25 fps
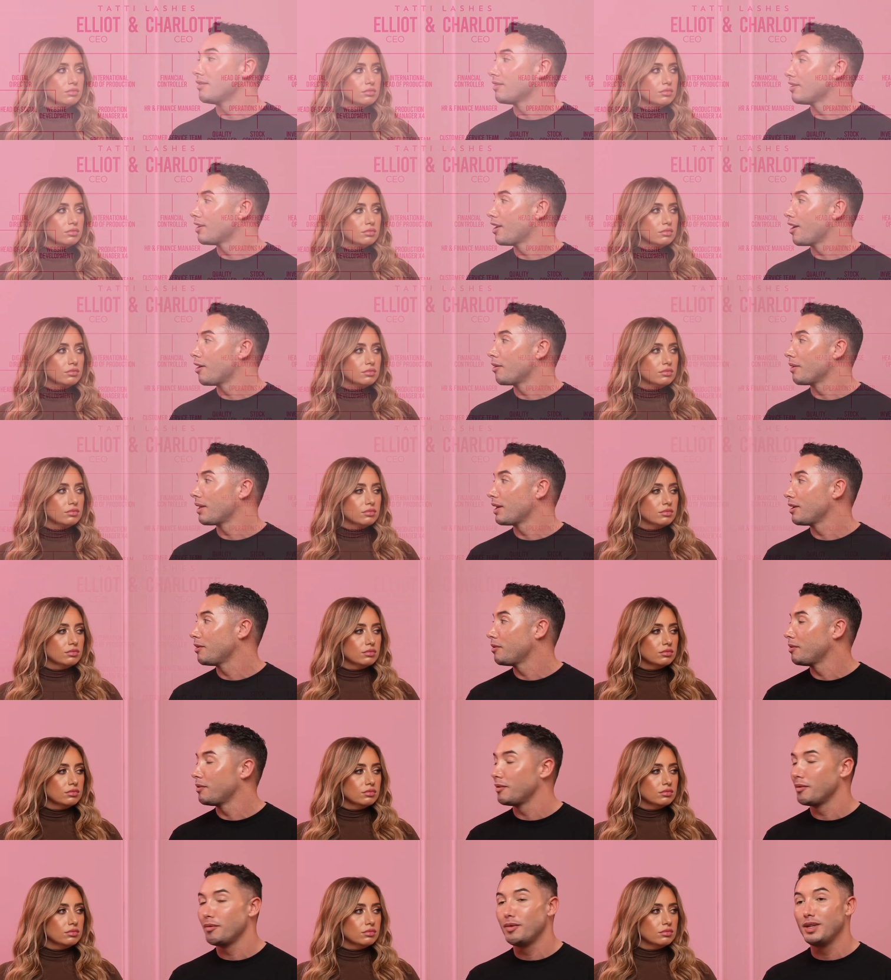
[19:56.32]
Speaker 1: even though like
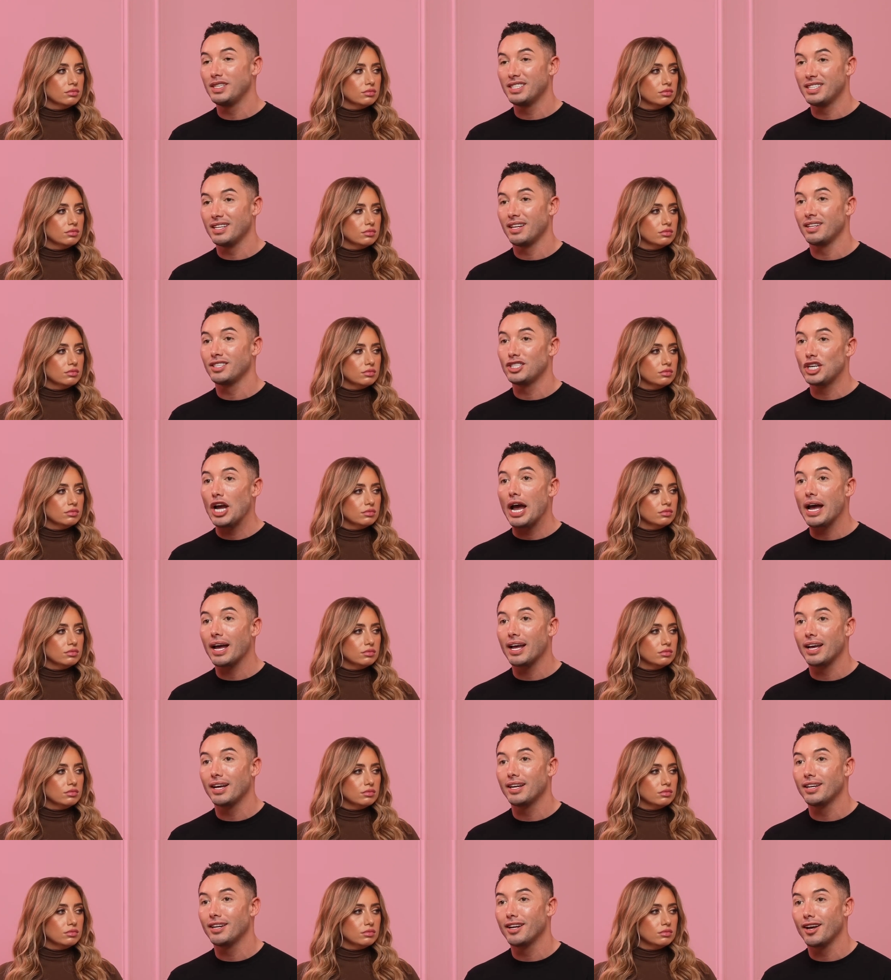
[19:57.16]
we still
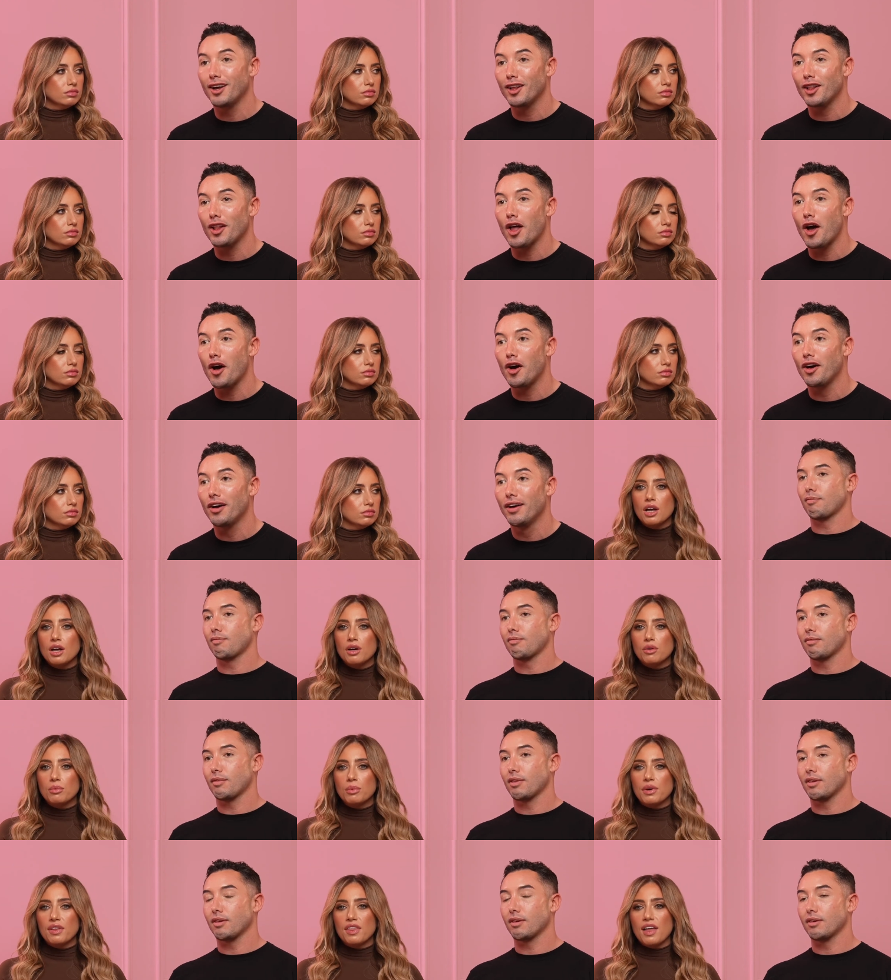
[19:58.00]
check in a lot.
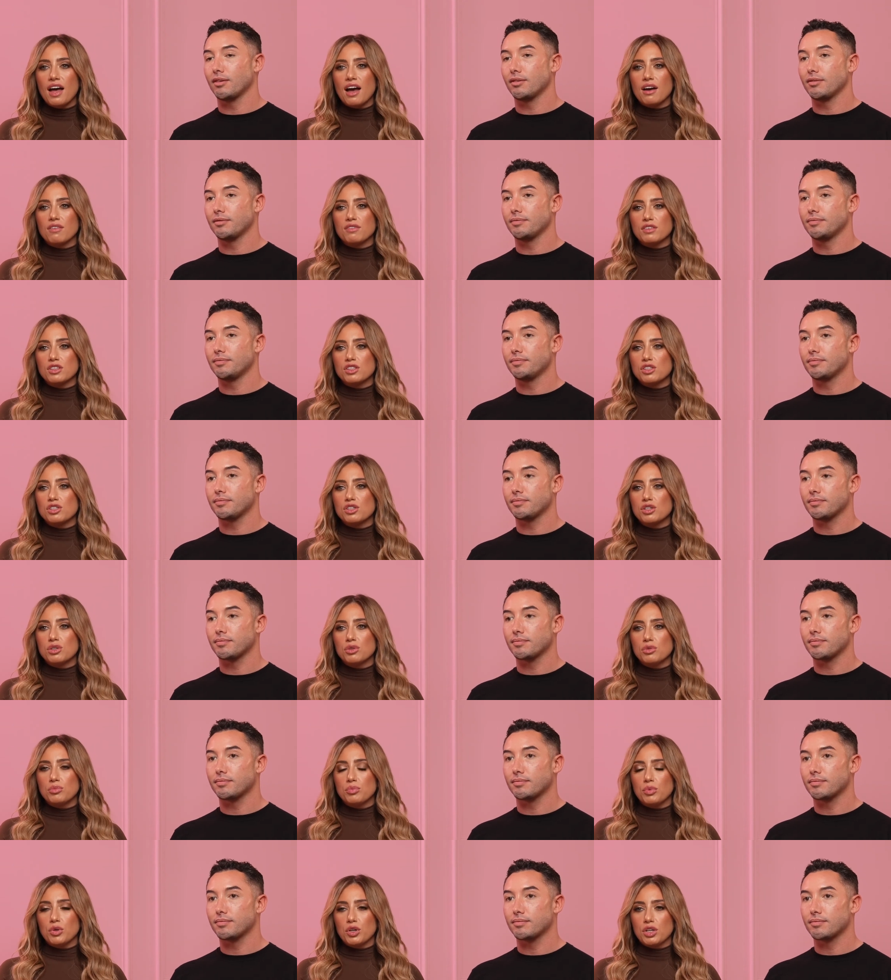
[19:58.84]
Speaker 2: With having
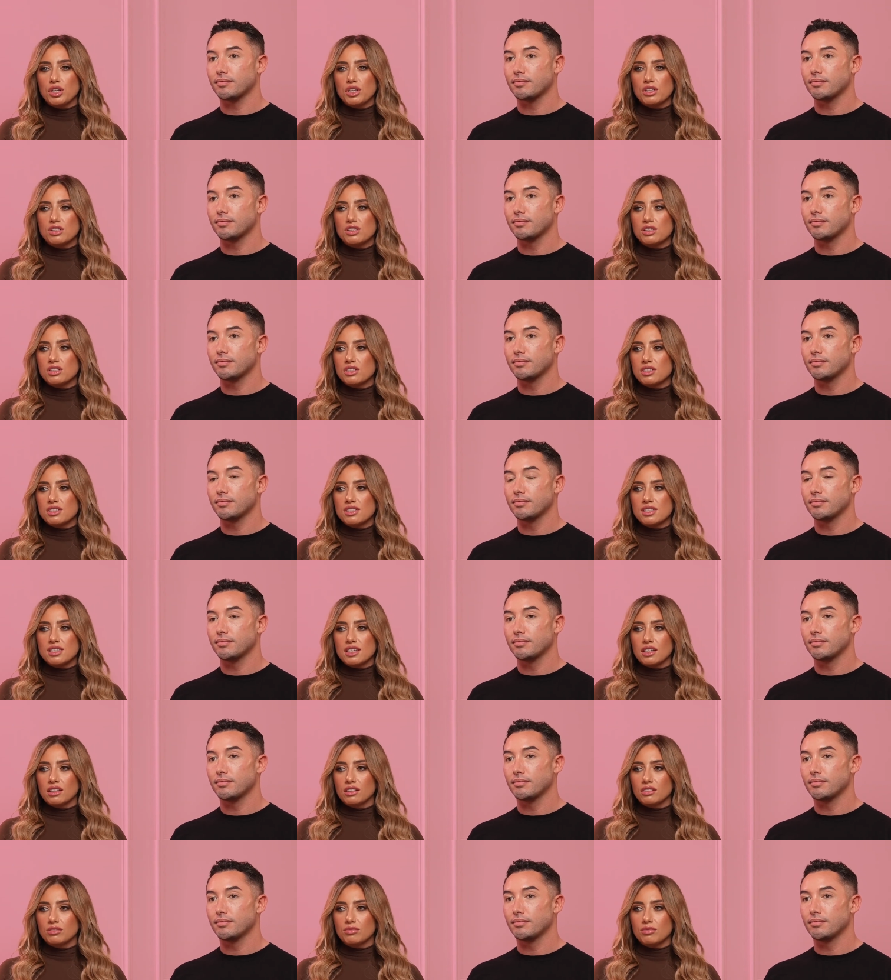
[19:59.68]
two boys, they're
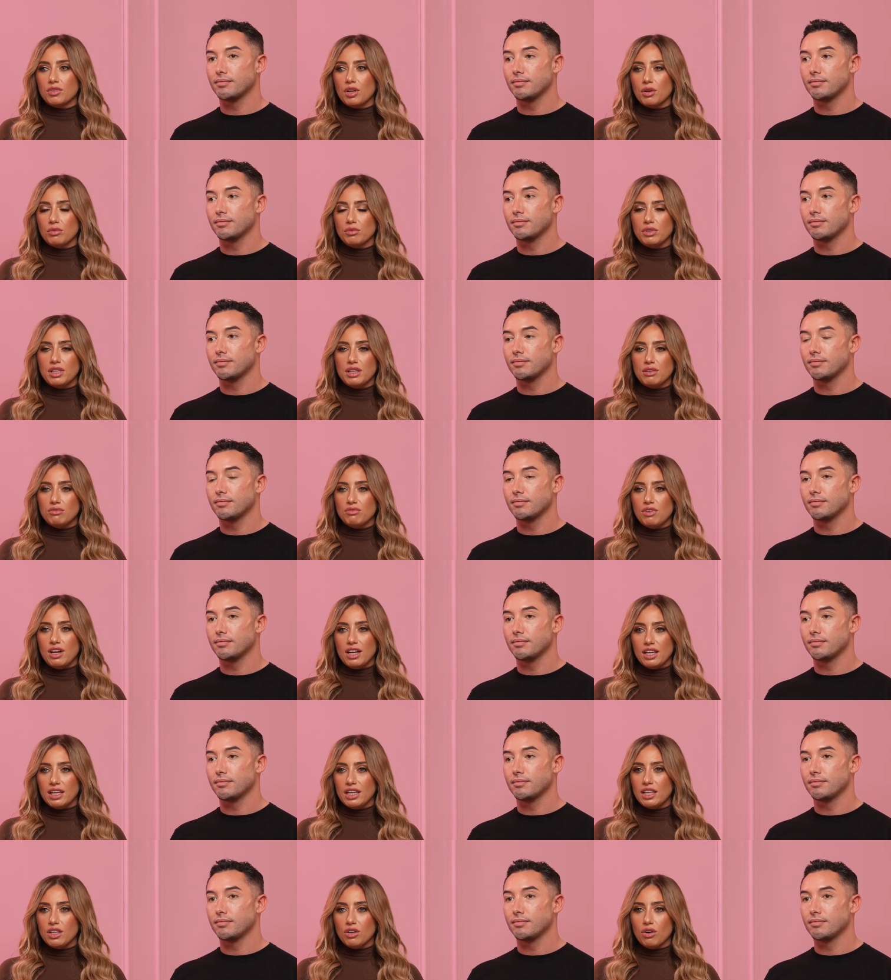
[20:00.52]
still only
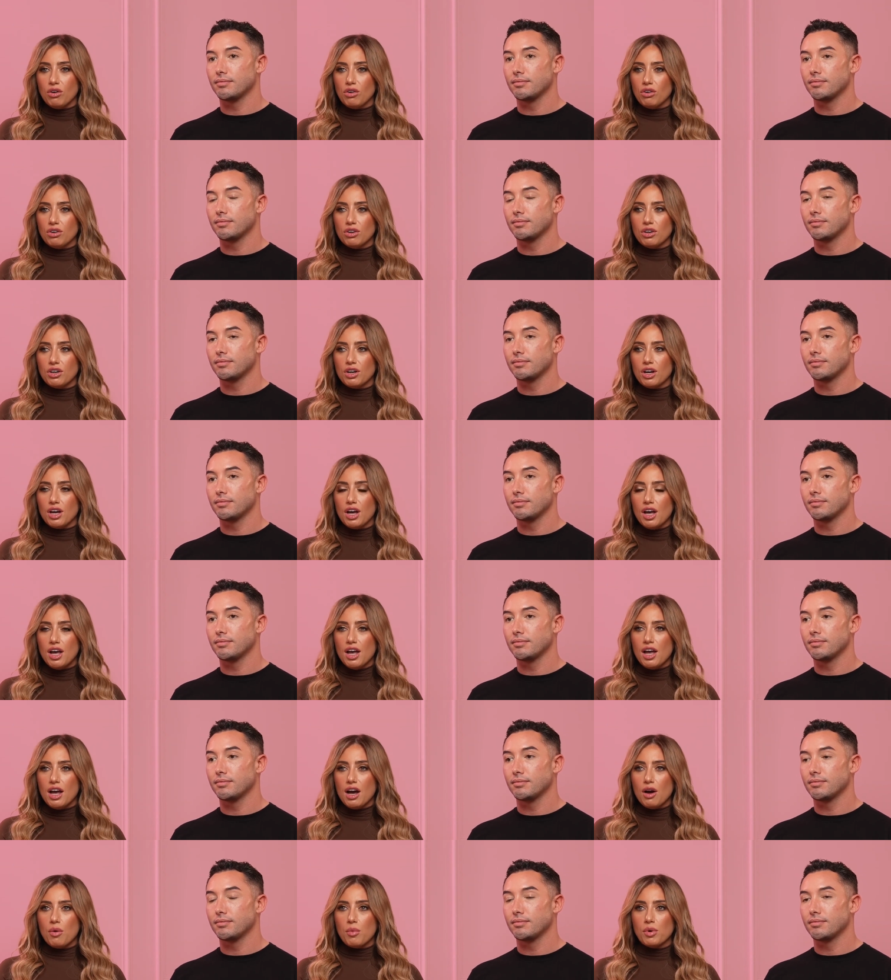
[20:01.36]
really young.
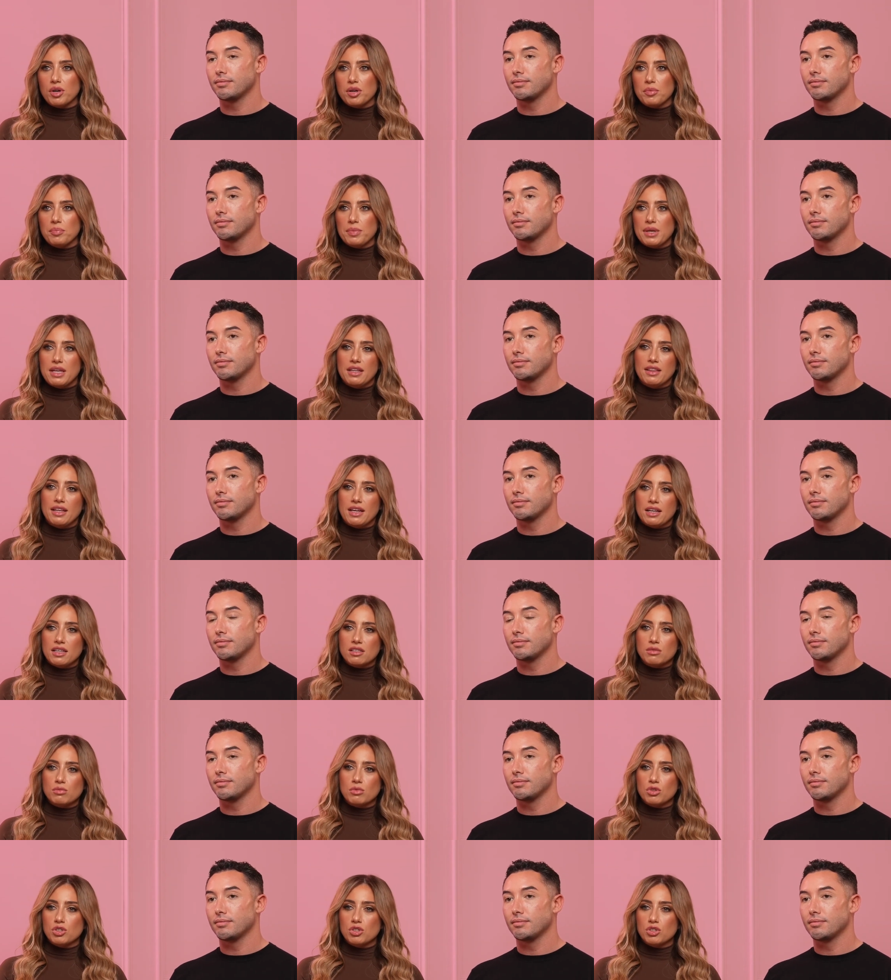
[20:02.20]
I want to be there as